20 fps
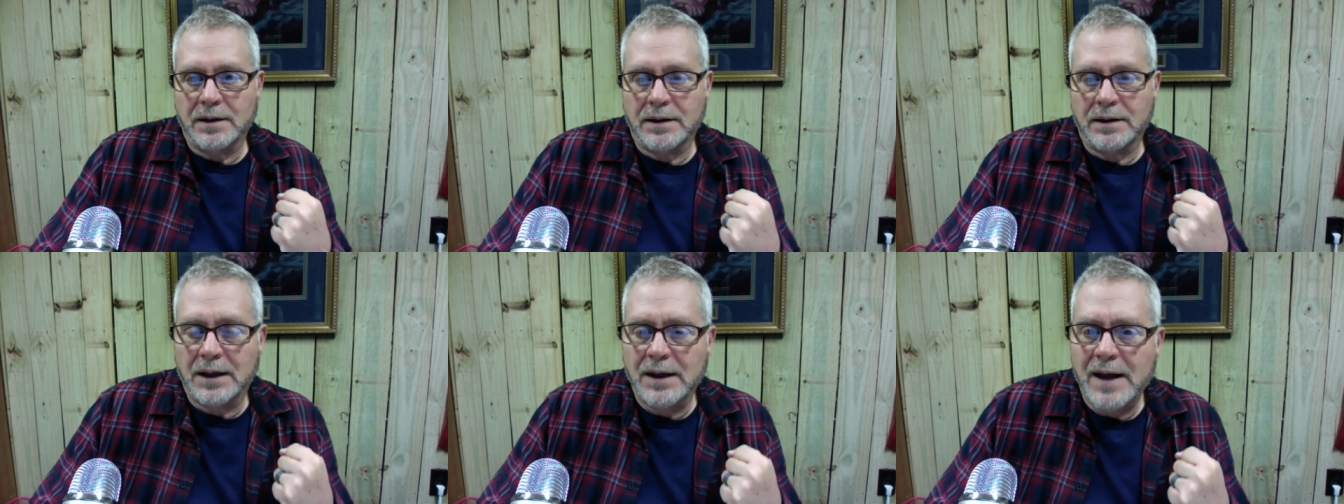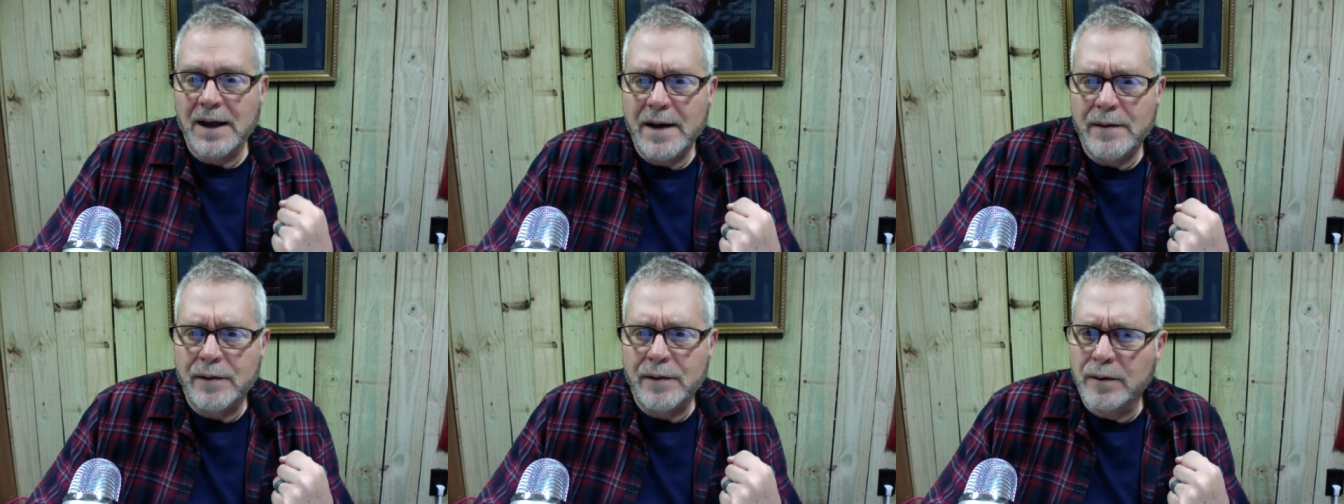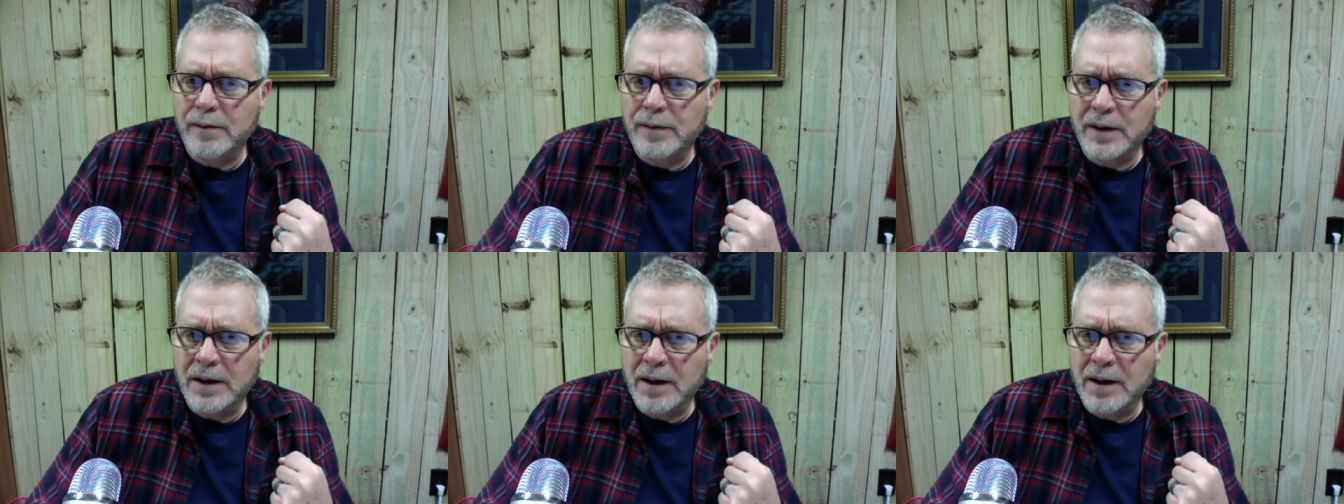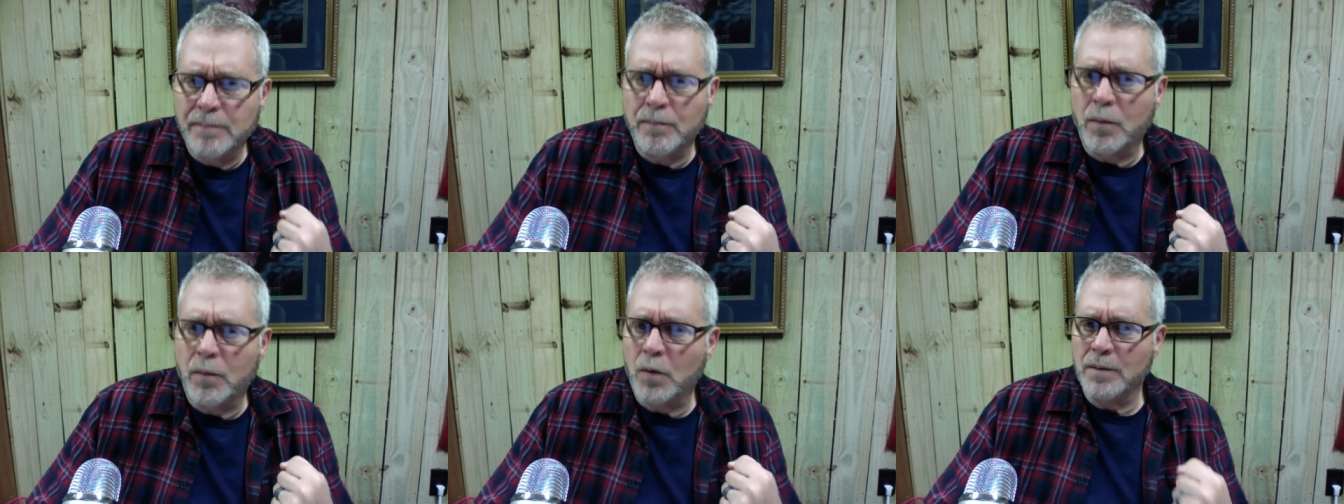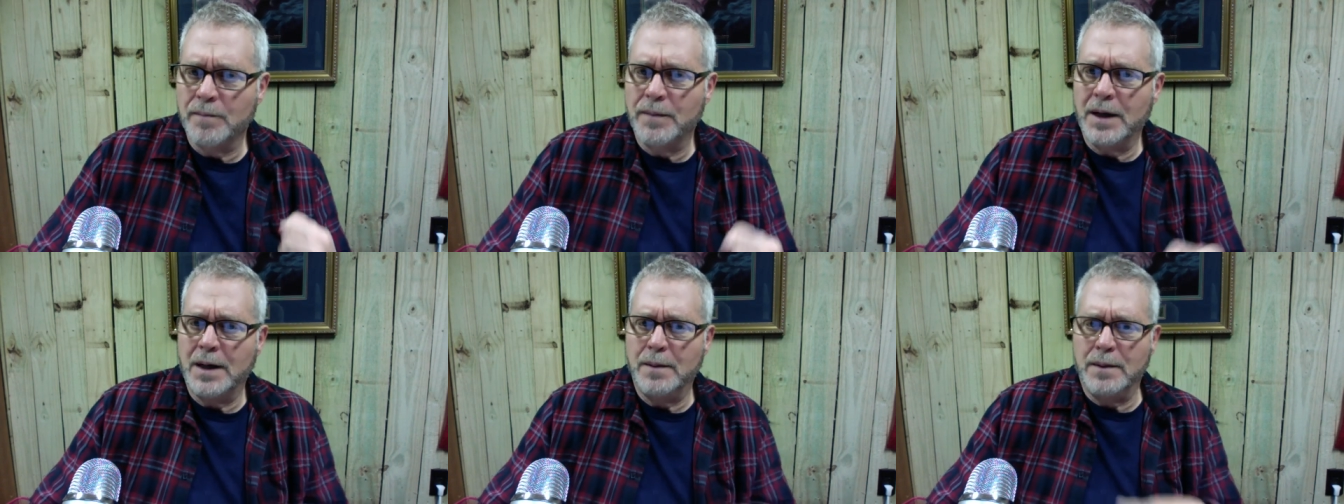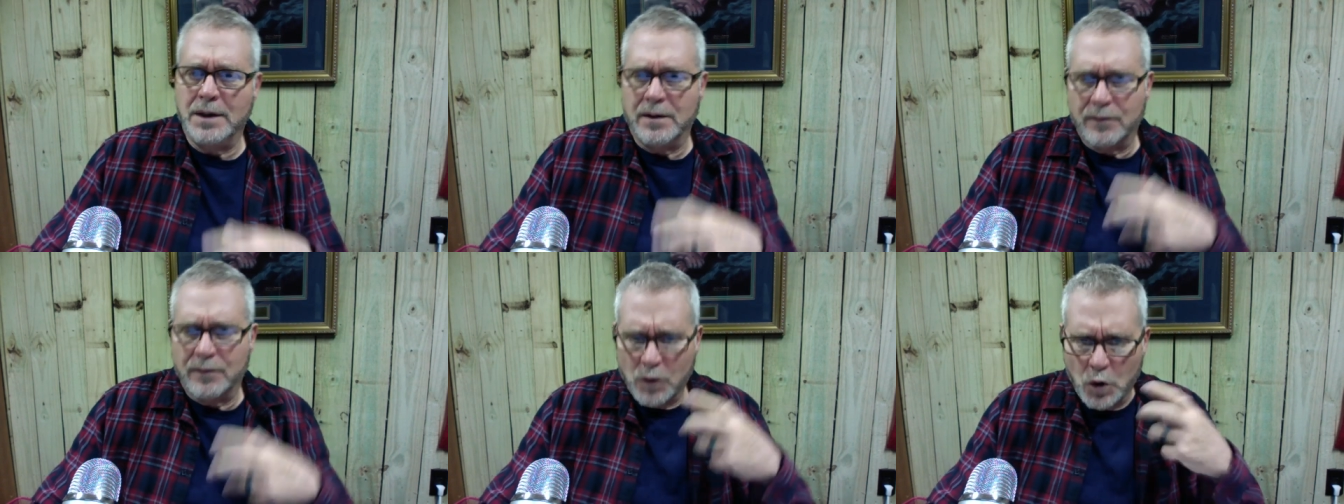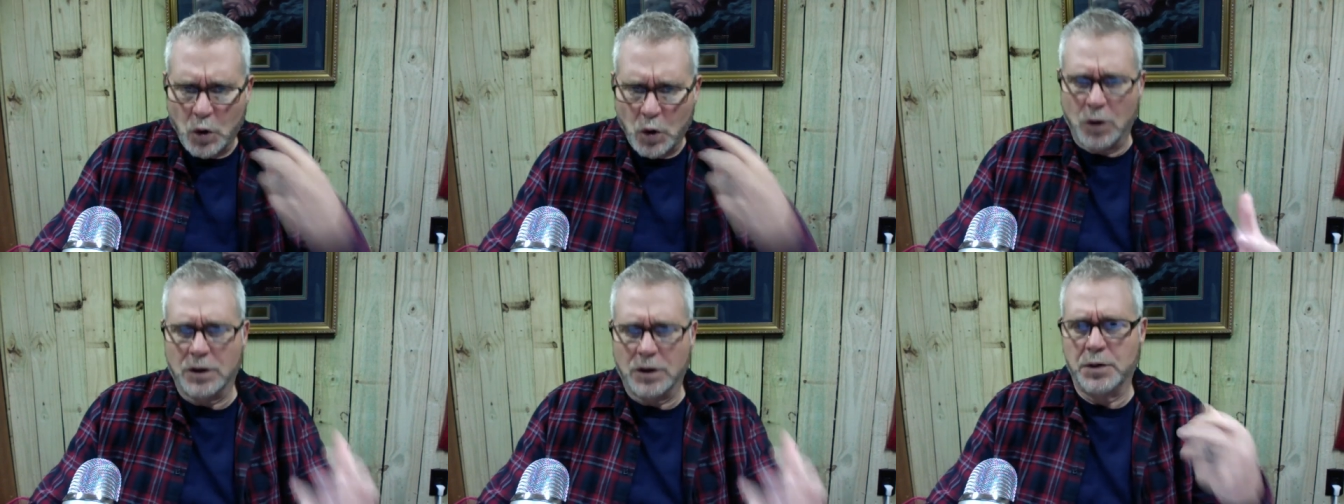life of an unborn baby. Of
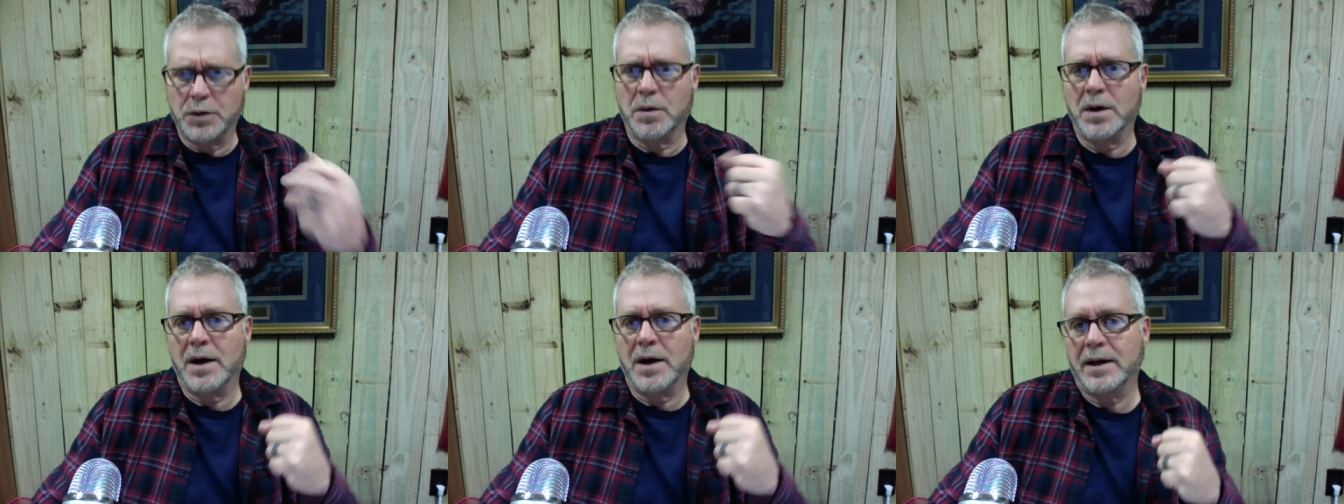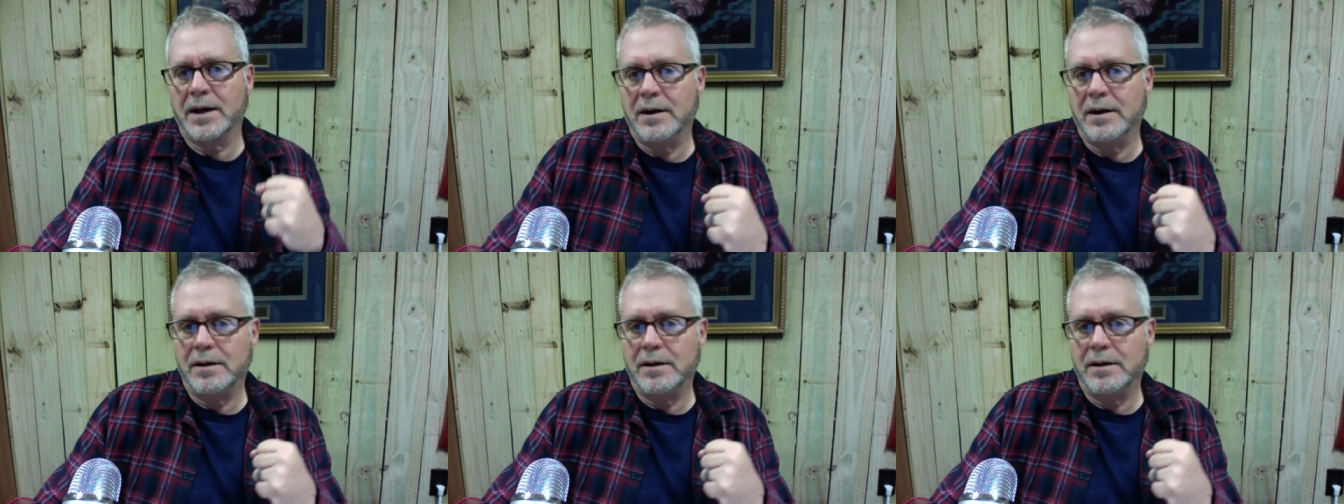course we're not going